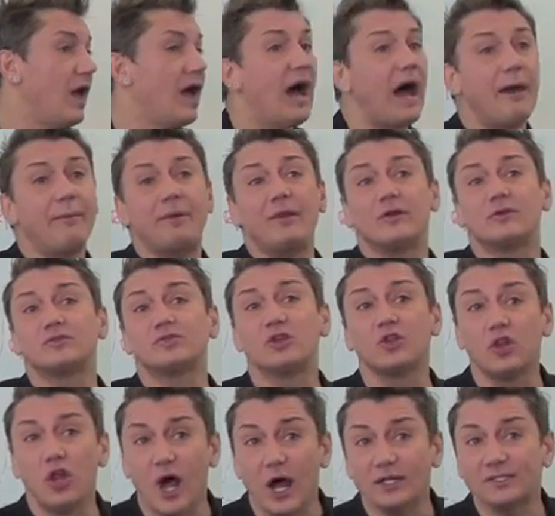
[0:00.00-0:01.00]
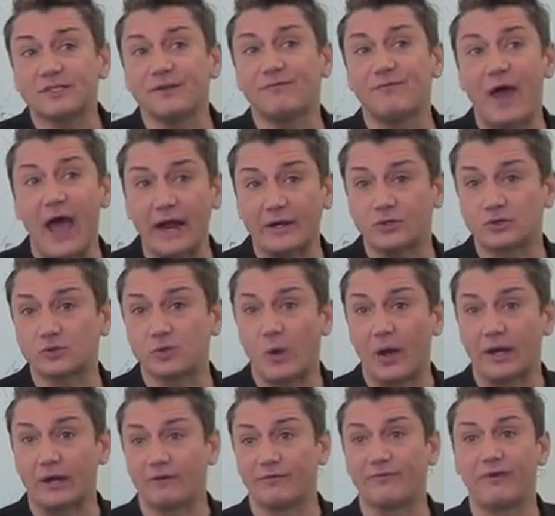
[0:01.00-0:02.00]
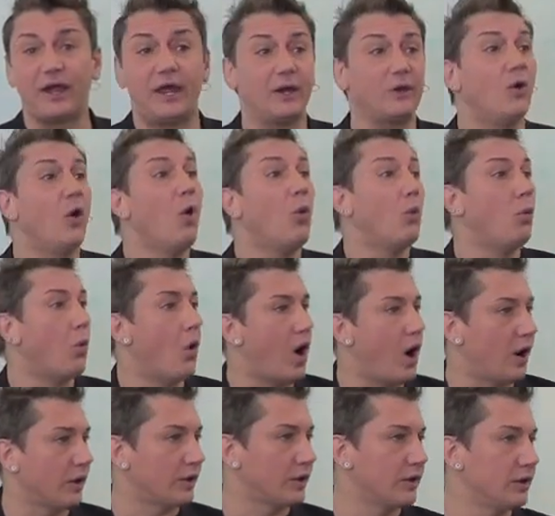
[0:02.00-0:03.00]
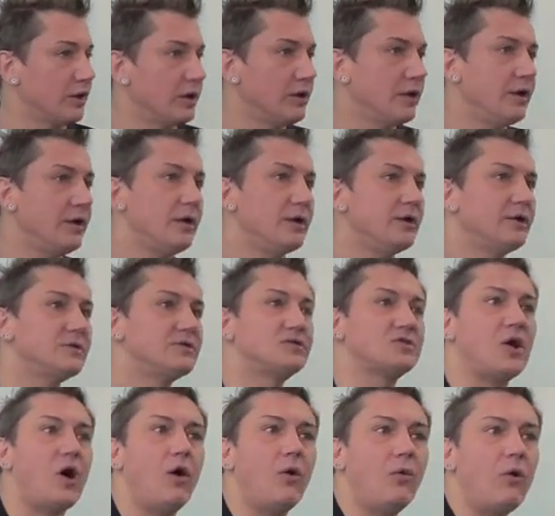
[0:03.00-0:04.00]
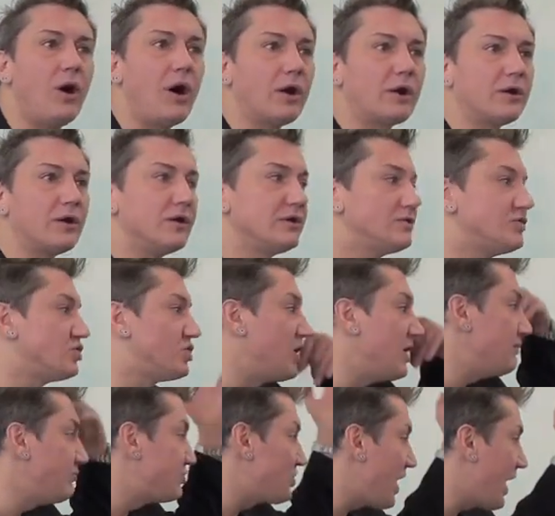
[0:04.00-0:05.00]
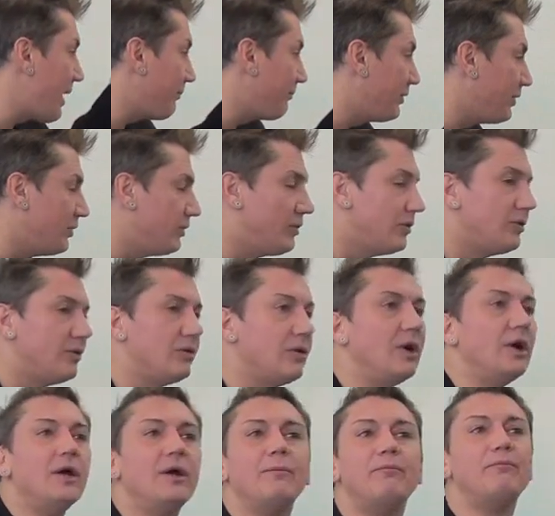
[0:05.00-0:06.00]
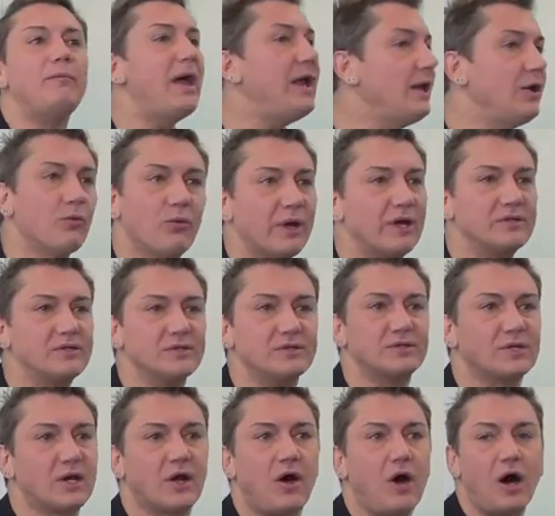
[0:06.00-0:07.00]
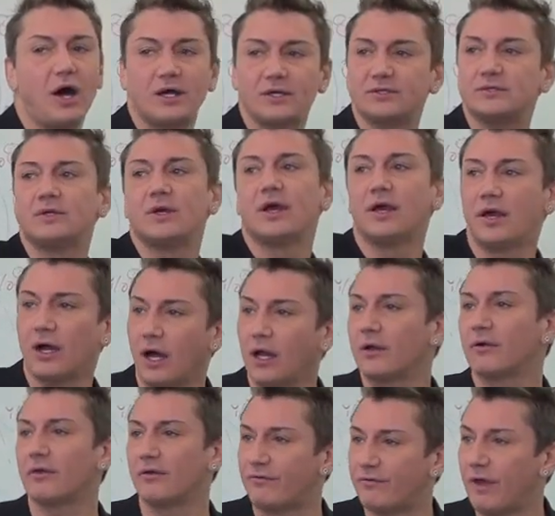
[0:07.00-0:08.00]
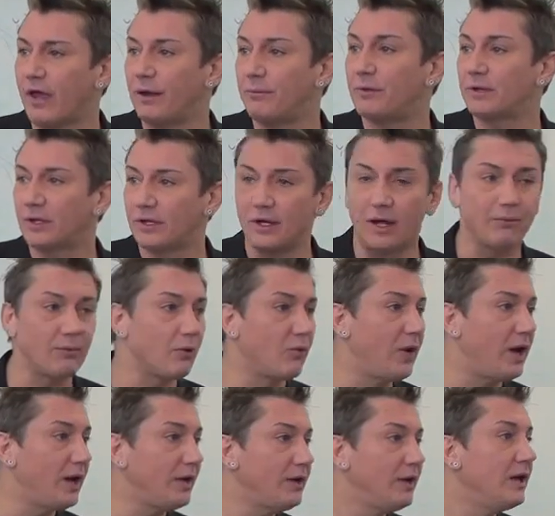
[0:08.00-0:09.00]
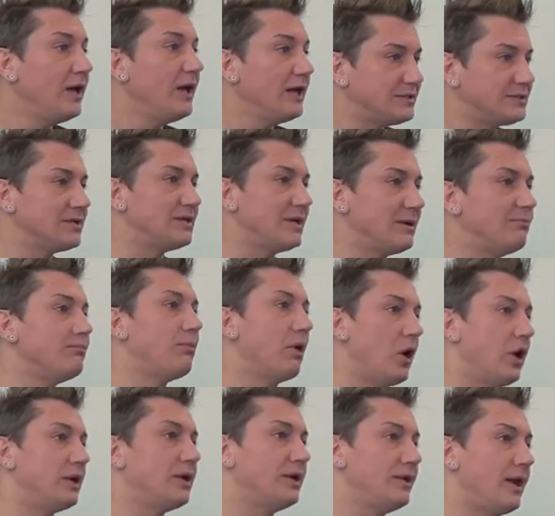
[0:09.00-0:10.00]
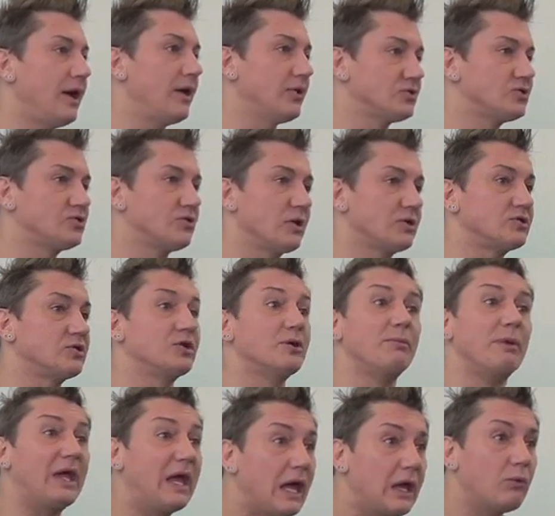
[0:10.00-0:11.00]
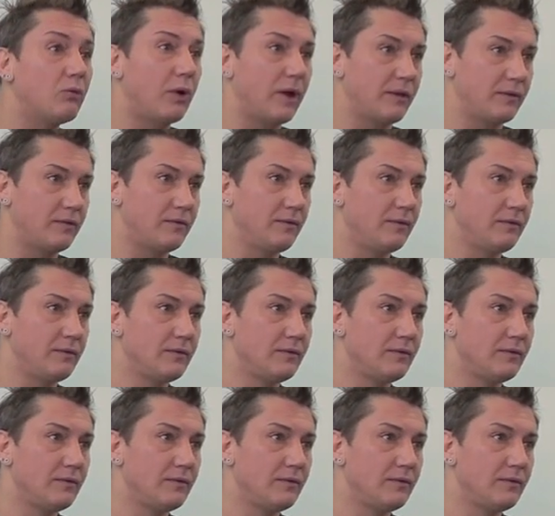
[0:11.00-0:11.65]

I mean, there's lots of factors why it'll fade. Water, salt water, cheap shampoo. Many reasons that cause color to fade, but the number one is it didn't bond in the hair structure to begin with.